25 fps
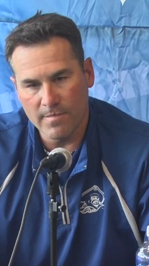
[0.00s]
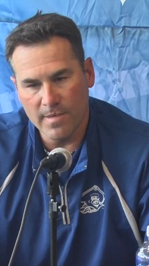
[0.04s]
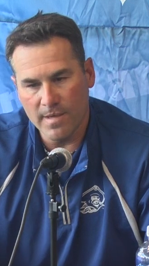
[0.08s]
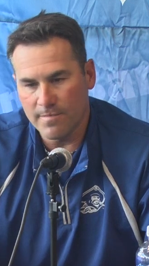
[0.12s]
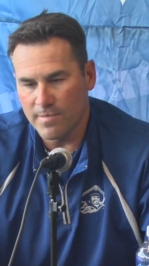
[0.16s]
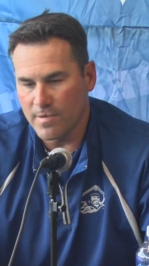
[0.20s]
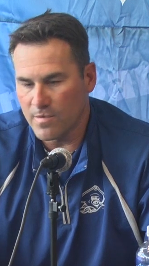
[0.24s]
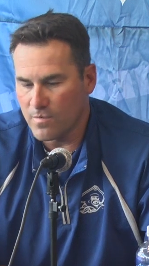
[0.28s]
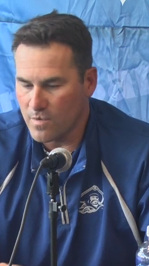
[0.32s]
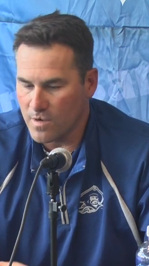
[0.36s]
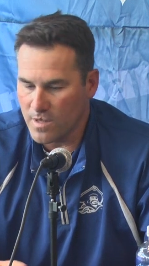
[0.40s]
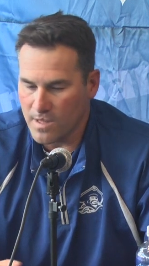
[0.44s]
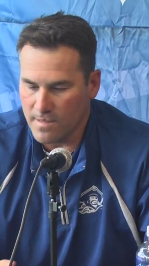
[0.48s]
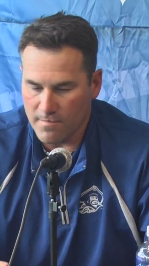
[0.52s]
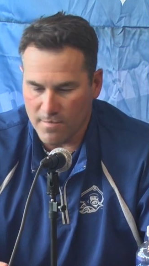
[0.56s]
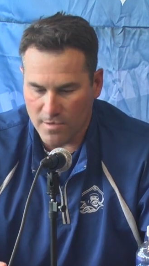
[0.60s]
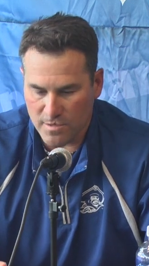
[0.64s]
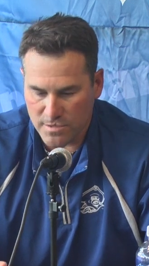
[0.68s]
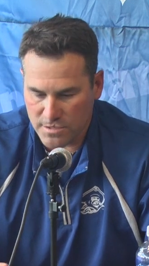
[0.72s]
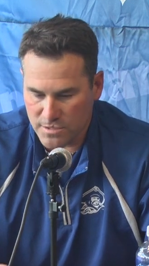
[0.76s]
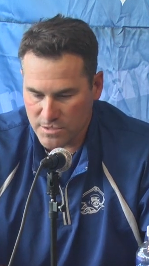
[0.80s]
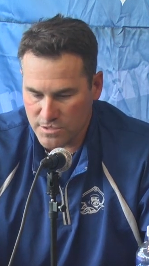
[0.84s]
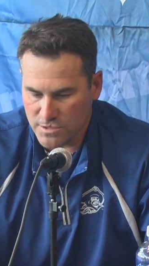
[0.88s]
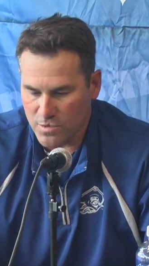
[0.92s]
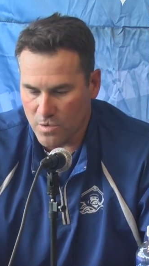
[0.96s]
They've been one of the
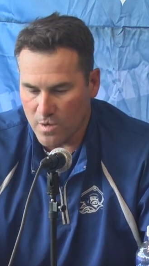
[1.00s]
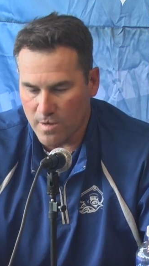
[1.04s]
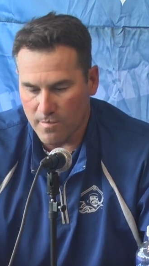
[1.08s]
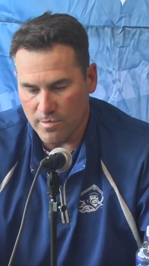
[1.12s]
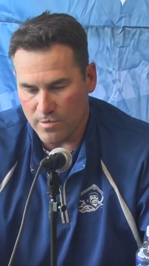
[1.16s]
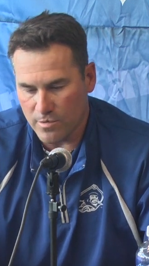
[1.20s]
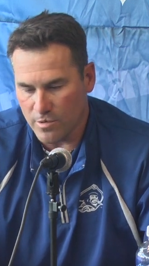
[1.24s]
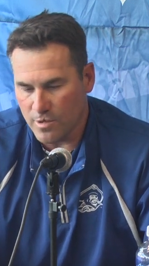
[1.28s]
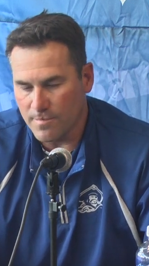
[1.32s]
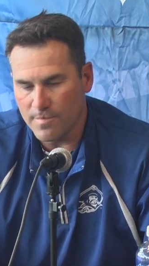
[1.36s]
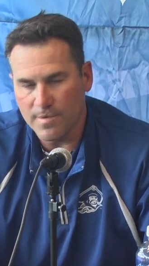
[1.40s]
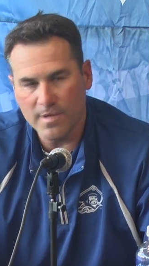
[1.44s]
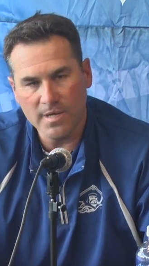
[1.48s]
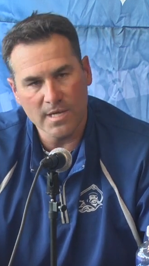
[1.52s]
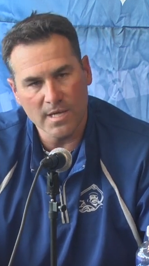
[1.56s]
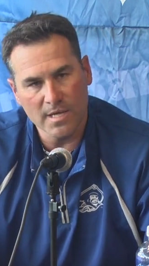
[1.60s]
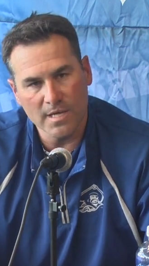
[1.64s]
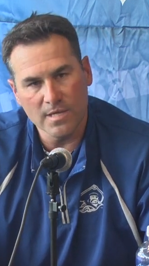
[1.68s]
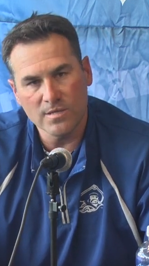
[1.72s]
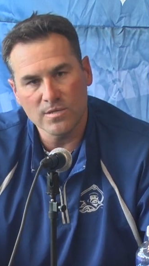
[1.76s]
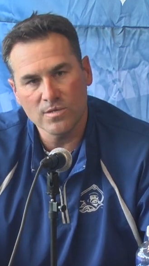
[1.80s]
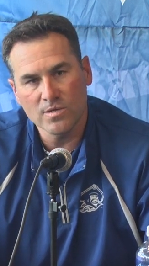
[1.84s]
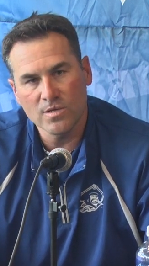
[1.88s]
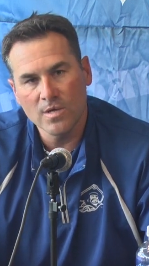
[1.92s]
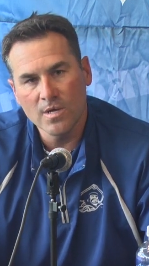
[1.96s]
most enjoyable group of
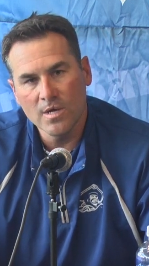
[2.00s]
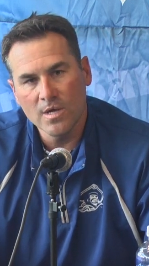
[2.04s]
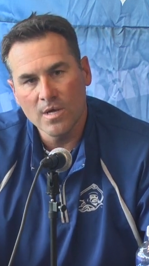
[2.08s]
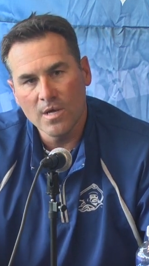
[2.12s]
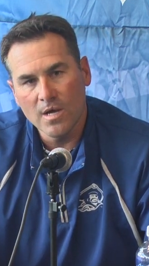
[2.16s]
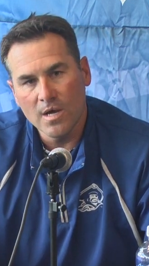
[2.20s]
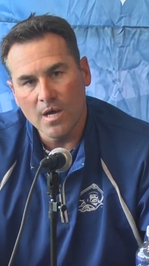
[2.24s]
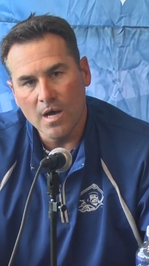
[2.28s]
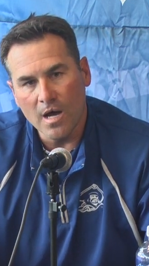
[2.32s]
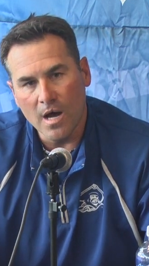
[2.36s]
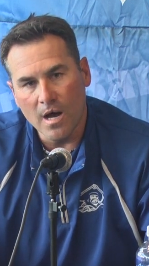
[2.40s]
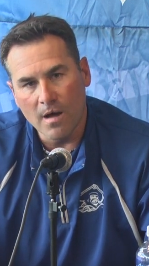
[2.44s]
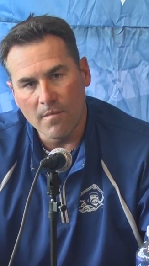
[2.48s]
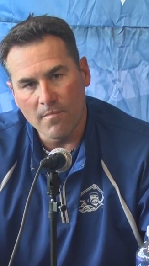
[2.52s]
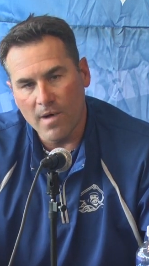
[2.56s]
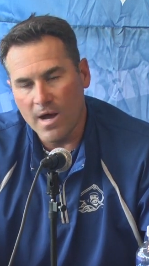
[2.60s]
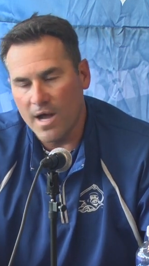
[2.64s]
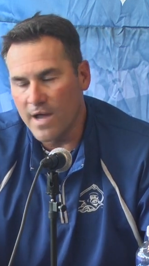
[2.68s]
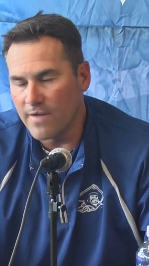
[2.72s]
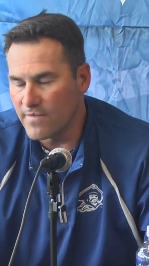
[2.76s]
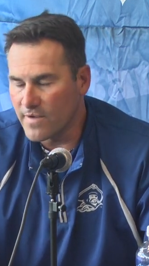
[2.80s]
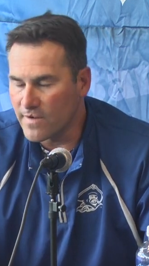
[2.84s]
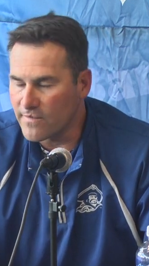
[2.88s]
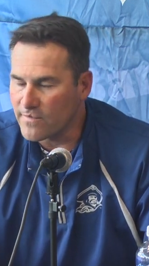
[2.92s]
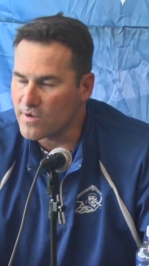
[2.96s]
kids
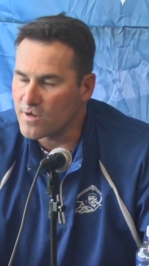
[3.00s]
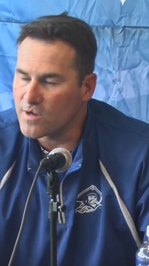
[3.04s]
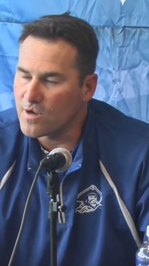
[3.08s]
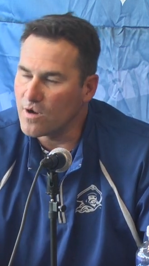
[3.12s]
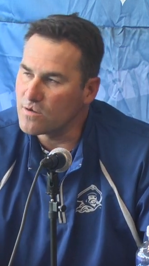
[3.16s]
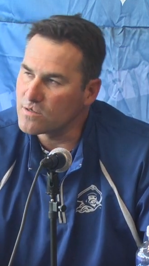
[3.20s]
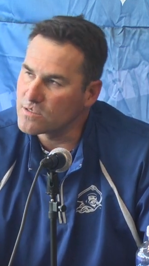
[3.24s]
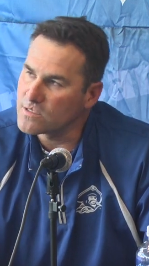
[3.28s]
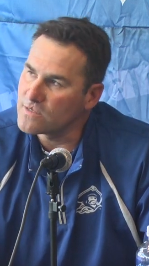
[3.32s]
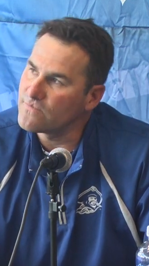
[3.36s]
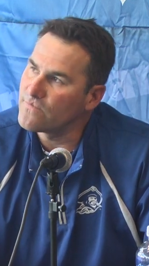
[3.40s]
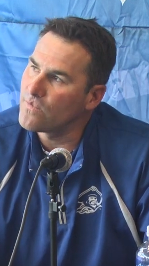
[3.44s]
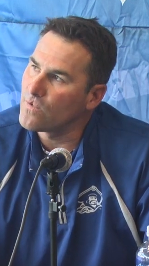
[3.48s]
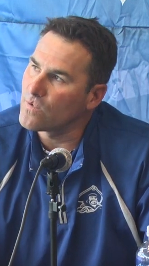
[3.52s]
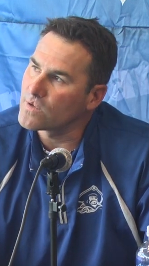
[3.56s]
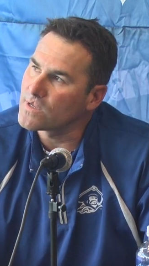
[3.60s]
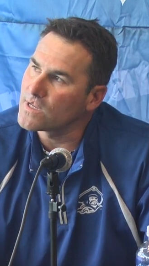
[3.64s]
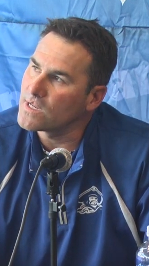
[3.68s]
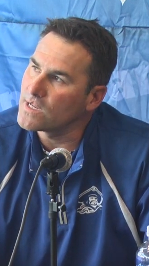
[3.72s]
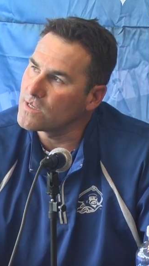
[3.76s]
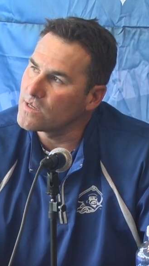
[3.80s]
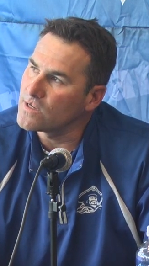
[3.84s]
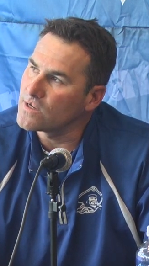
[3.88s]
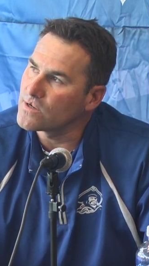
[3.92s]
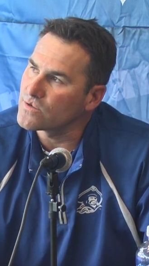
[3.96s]
I've ever coached in
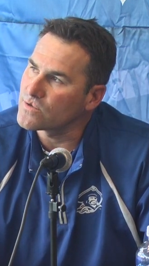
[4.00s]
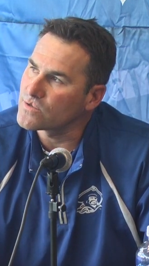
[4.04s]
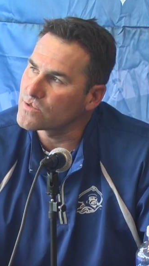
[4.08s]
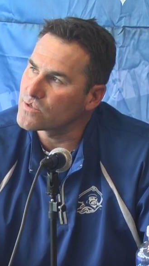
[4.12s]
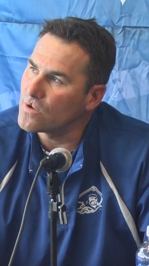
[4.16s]
14 years.